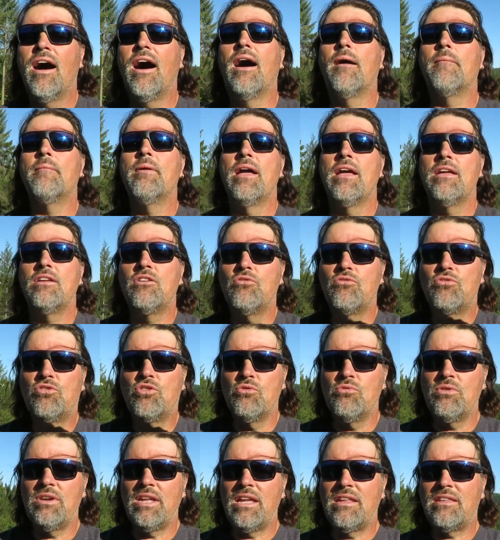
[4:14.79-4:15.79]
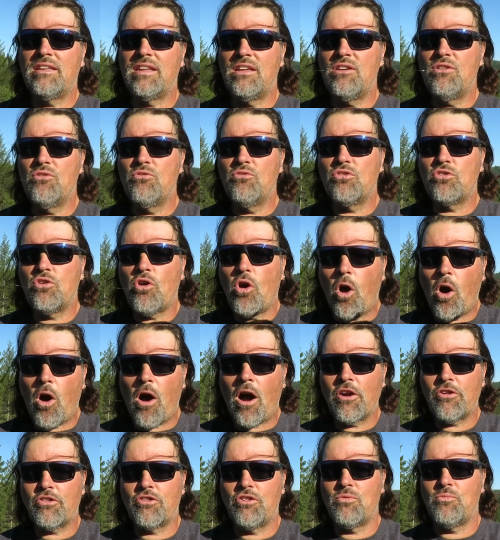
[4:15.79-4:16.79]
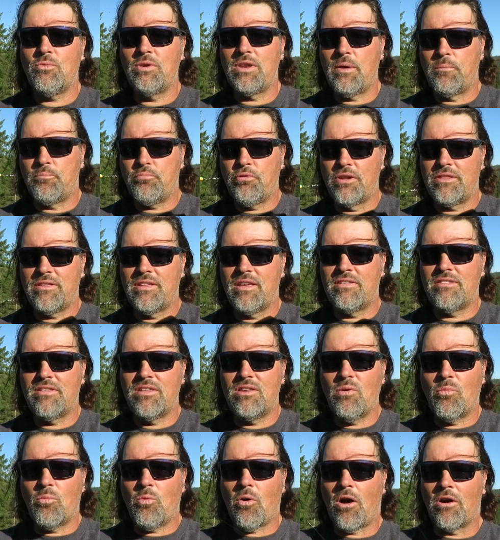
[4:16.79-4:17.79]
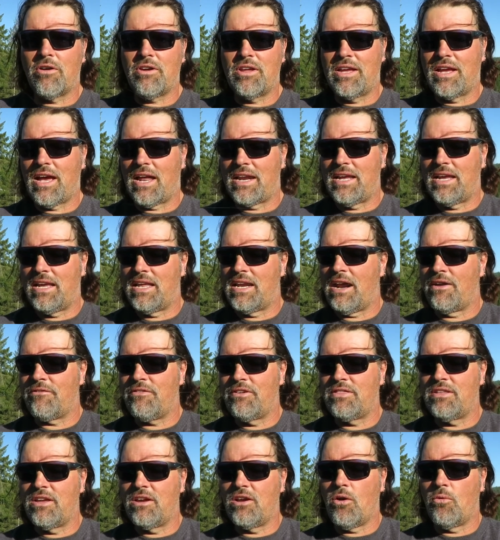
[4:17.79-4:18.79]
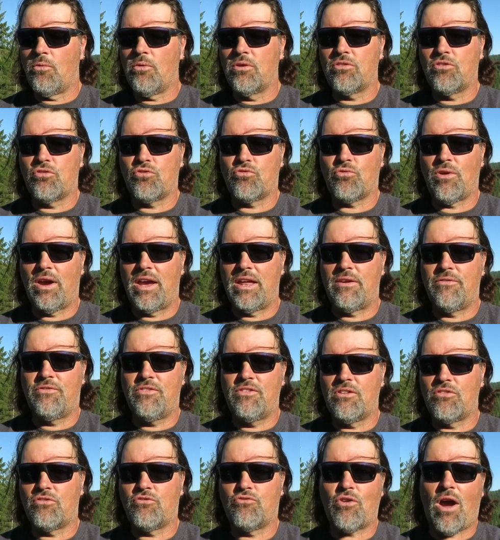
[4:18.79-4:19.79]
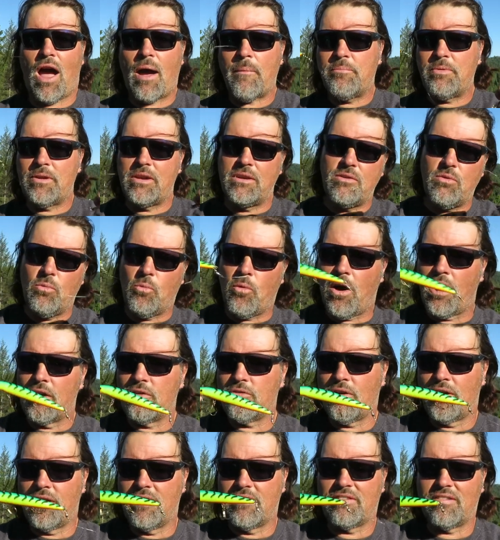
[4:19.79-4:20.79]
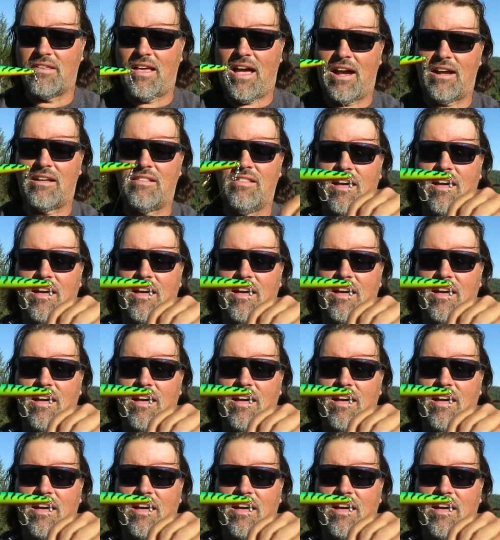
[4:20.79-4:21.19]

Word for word: Um, you do need to use caution when you put this in the water. You got to get everything going straight. If you just drop it in the water on a slack